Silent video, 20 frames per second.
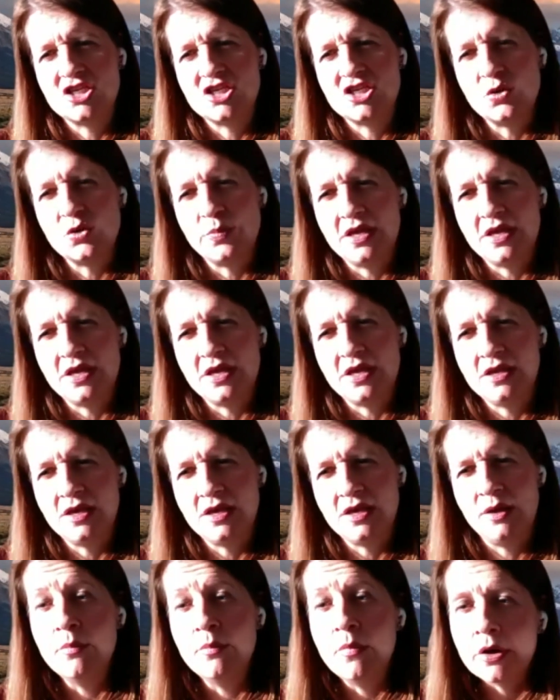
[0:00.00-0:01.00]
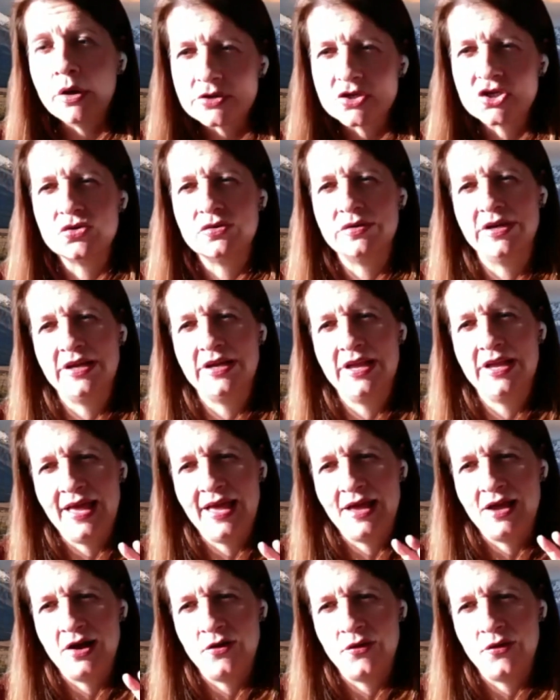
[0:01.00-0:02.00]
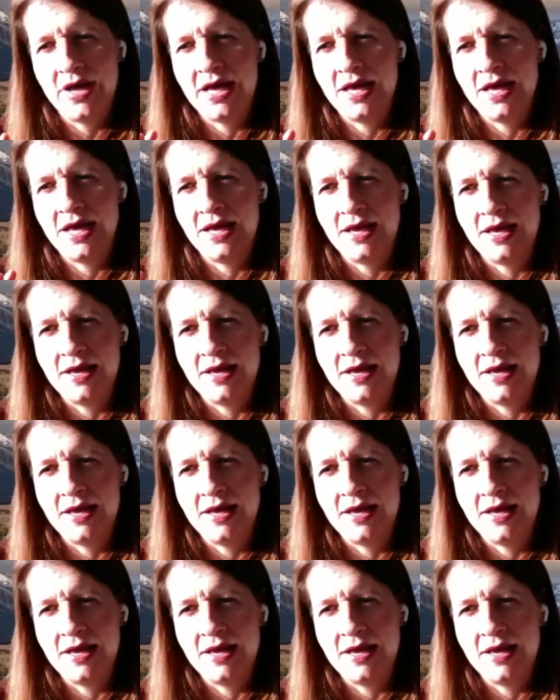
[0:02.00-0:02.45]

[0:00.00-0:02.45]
to be monitoring our